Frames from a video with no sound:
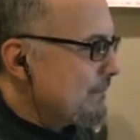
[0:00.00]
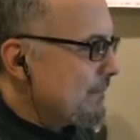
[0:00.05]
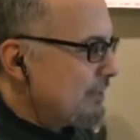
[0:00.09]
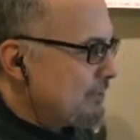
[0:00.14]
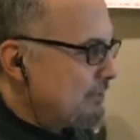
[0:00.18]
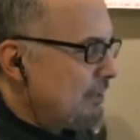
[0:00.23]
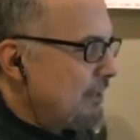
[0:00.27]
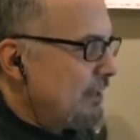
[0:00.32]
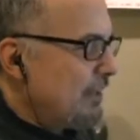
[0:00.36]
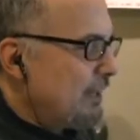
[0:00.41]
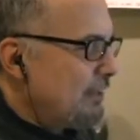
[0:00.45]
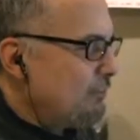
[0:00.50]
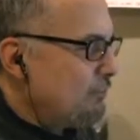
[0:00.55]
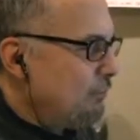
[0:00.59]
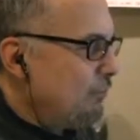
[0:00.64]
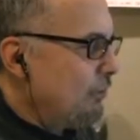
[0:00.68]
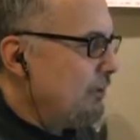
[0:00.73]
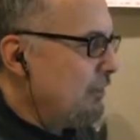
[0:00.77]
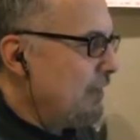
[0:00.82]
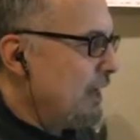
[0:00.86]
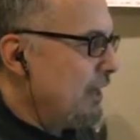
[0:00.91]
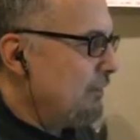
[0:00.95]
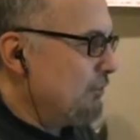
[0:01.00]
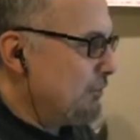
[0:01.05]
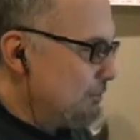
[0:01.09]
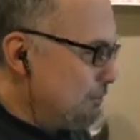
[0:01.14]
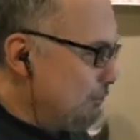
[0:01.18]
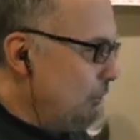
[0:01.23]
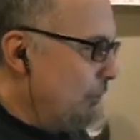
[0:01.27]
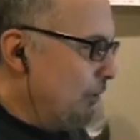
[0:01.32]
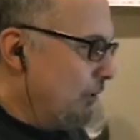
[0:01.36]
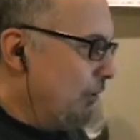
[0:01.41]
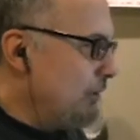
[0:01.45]
So that's
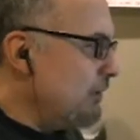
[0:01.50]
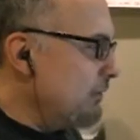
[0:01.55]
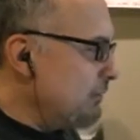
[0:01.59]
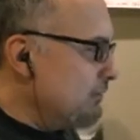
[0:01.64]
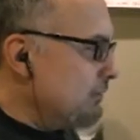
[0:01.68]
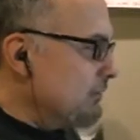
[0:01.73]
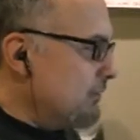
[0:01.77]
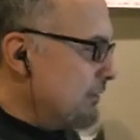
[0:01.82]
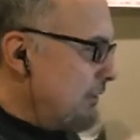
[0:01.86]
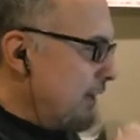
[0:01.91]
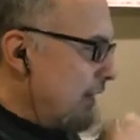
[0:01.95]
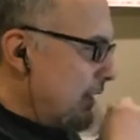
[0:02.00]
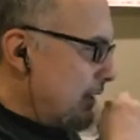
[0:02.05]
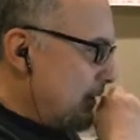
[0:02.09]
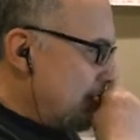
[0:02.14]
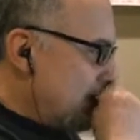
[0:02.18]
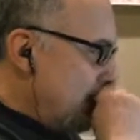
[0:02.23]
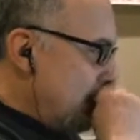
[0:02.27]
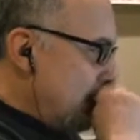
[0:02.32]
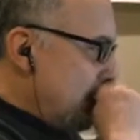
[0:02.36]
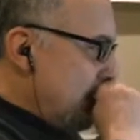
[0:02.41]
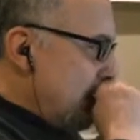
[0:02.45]
4,000 more, granted.